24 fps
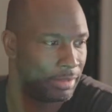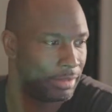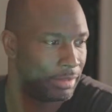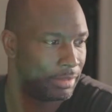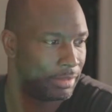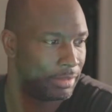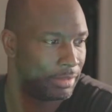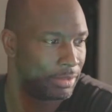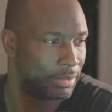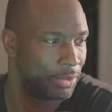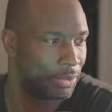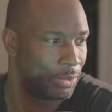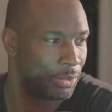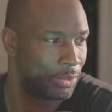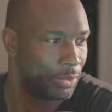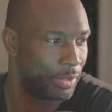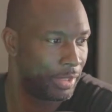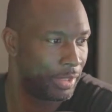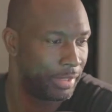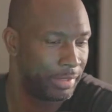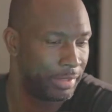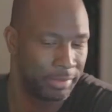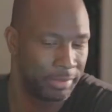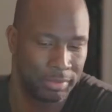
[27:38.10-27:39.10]
Let's go
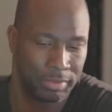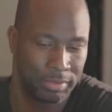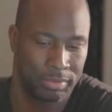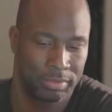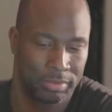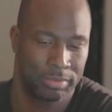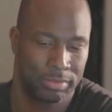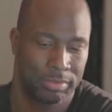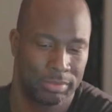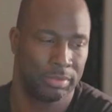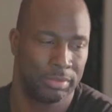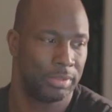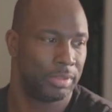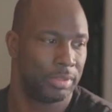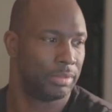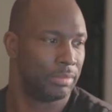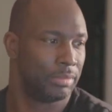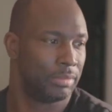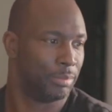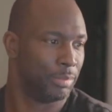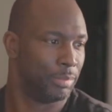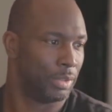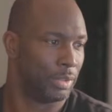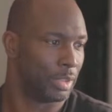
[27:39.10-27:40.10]
green.
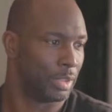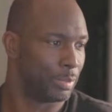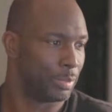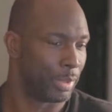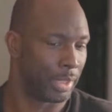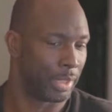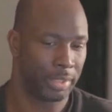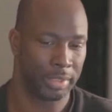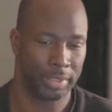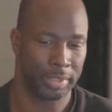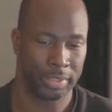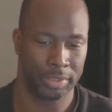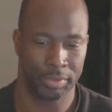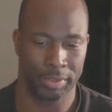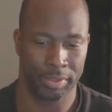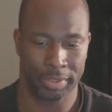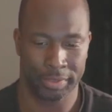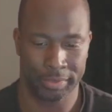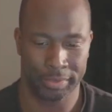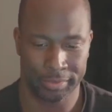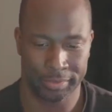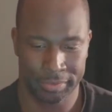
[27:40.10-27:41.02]
Look barely green.